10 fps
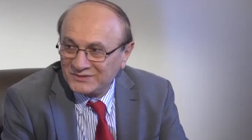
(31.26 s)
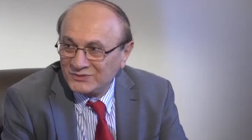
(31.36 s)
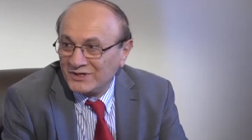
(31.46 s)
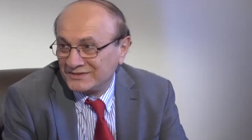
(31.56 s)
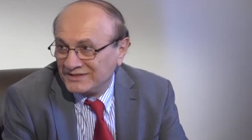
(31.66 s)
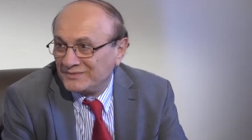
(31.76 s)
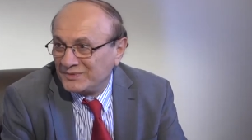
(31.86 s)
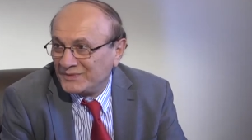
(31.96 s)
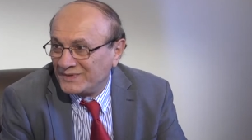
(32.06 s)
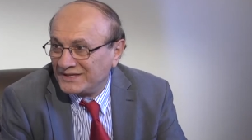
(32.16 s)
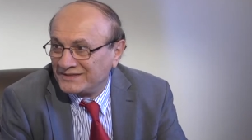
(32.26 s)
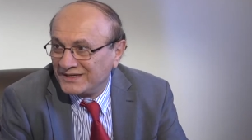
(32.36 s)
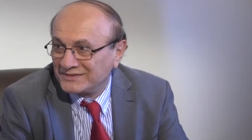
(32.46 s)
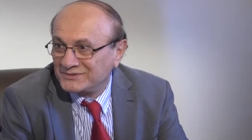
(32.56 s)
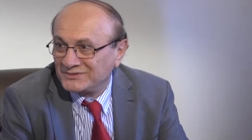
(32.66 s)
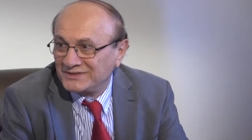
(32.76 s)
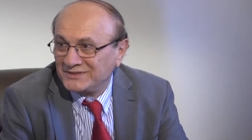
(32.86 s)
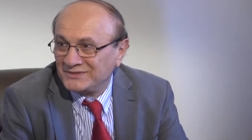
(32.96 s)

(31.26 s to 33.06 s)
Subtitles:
you are a diplomat actually.